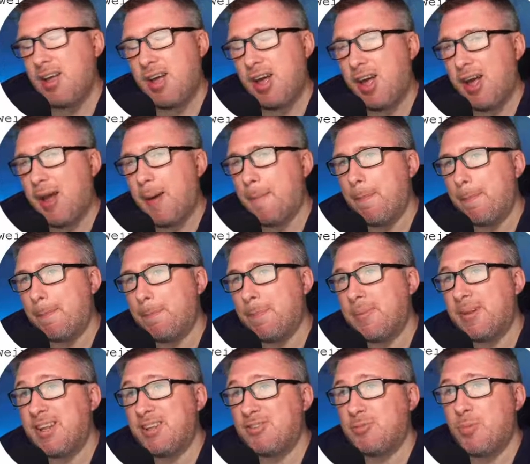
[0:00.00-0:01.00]

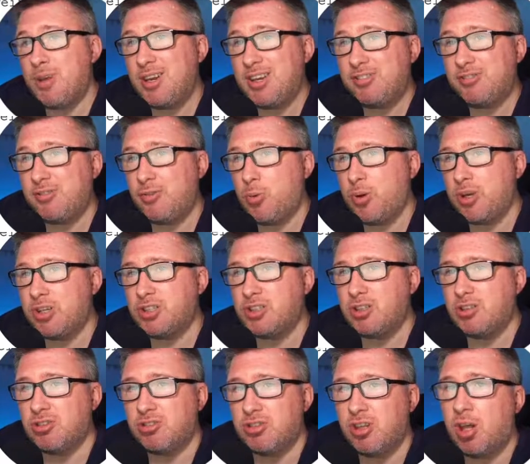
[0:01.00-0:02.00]
But that's my list of
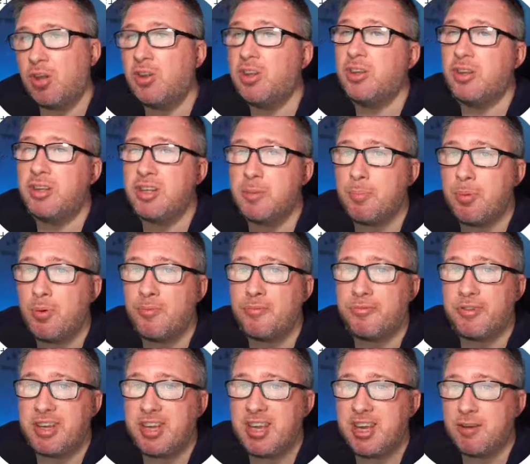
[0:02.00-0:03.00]
questions. And the important
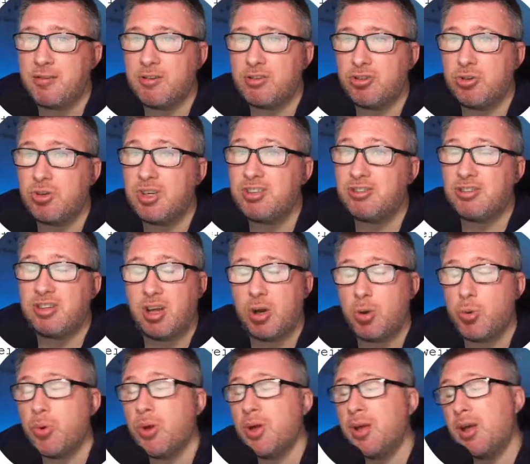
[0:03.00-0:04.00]
thing here is you need to
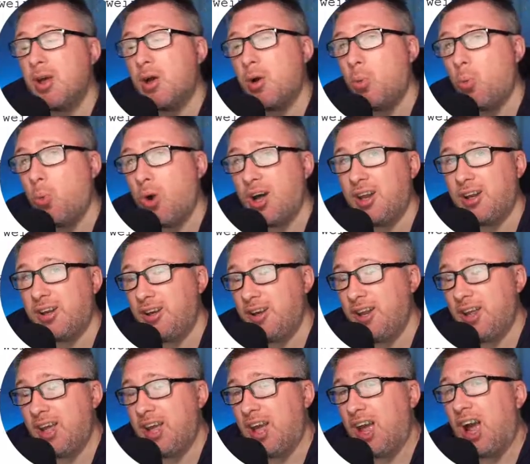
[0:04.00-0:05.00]
know, one,
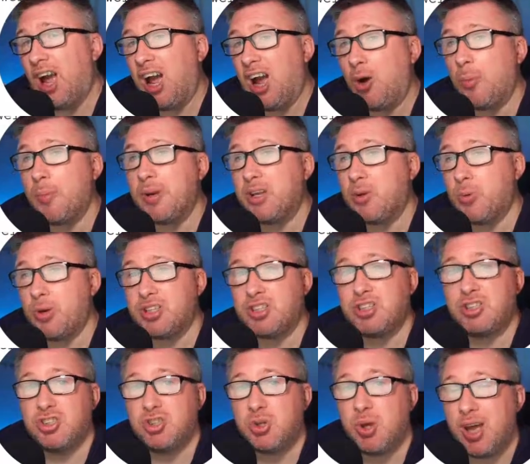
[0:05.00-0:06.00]
how many
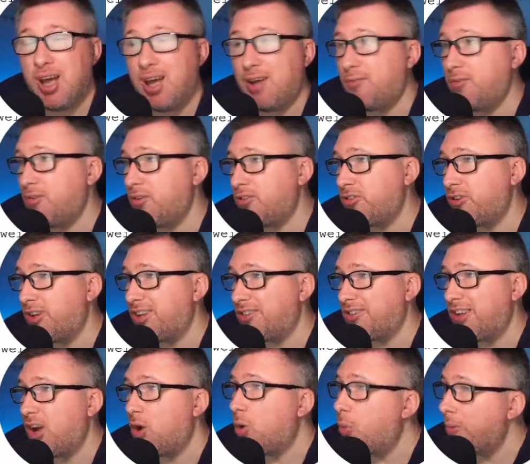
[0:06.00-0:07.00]
questions you have. So that's
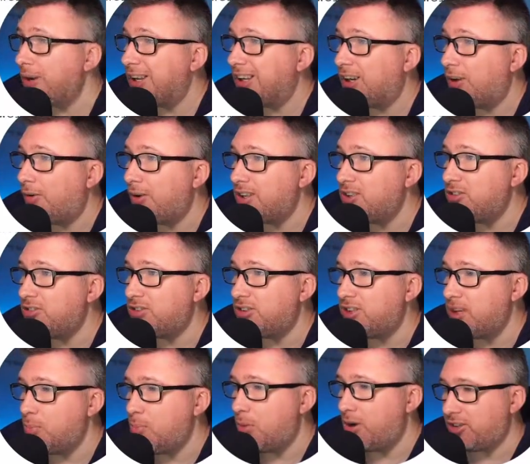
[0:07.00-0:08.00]
how many lines.
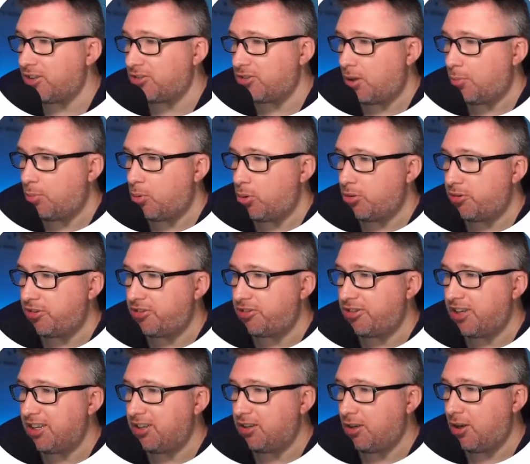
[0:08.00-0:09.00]
In example, as I
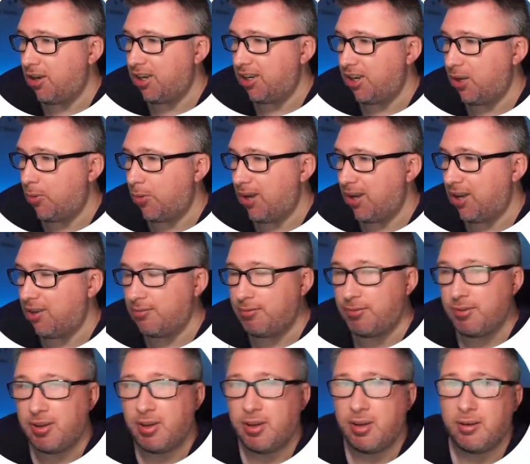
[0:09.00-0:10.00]
said, I now have
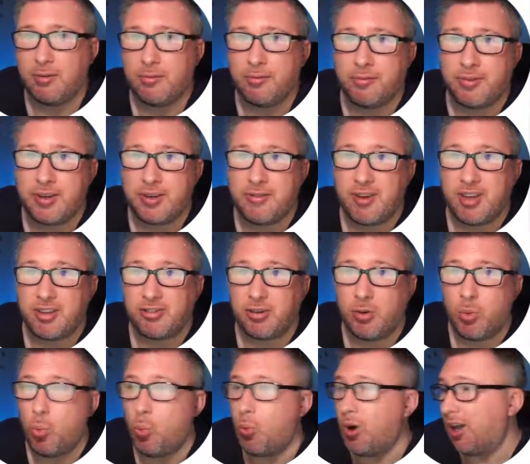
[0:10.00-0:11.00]

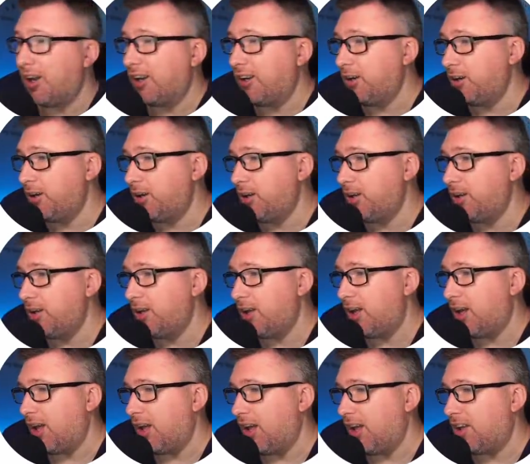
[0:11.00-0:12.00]
3,001.
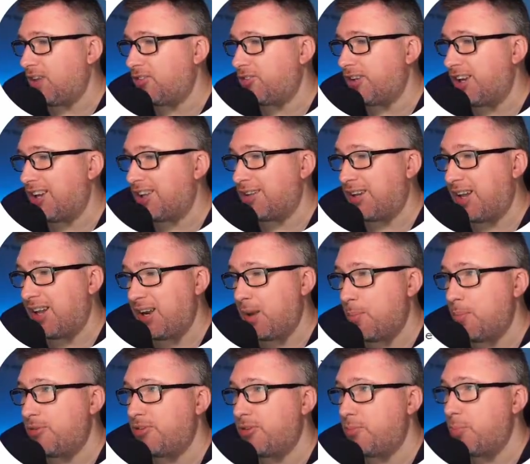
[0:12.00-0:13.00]
So that
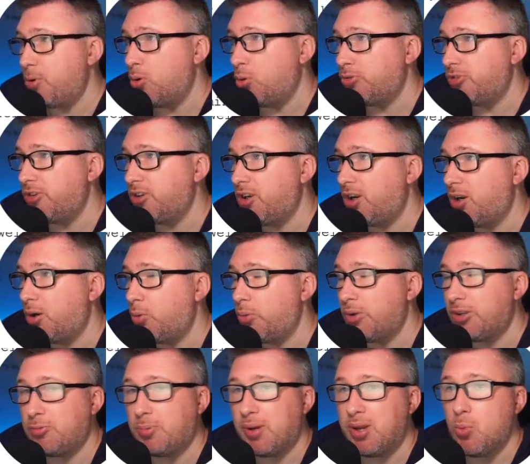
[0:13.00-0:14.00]
number's important, and I'll
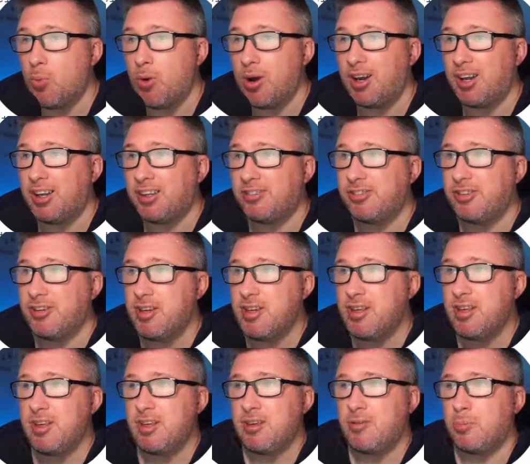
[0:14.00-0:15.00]
explain why later.
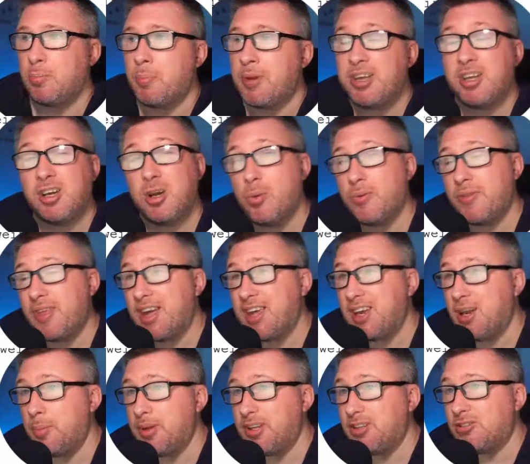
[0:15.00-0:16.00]
Make a note of that in
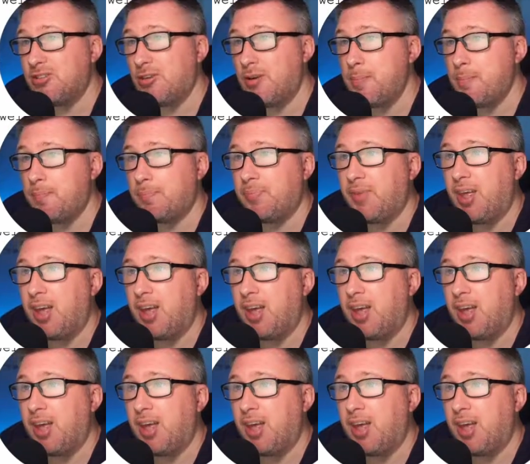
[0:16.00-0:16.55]
the meantime.